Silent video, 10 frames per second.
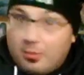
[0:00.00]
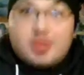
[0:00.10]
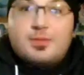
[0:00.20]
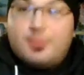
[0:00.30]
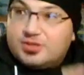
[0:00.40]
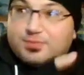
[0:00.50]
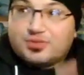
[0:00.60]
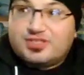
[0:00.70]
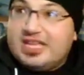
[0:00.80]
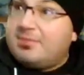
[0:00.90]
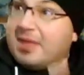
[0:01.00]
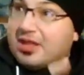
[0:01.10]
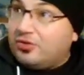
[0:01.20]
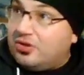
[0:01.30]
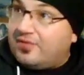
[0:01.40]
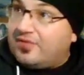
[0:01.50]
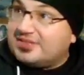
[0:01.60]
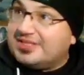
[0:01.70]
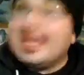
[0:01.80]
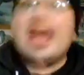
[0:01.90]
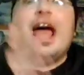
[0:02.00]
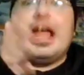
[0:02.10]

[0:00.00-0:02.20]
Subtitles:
in one of the most pristine medical universities,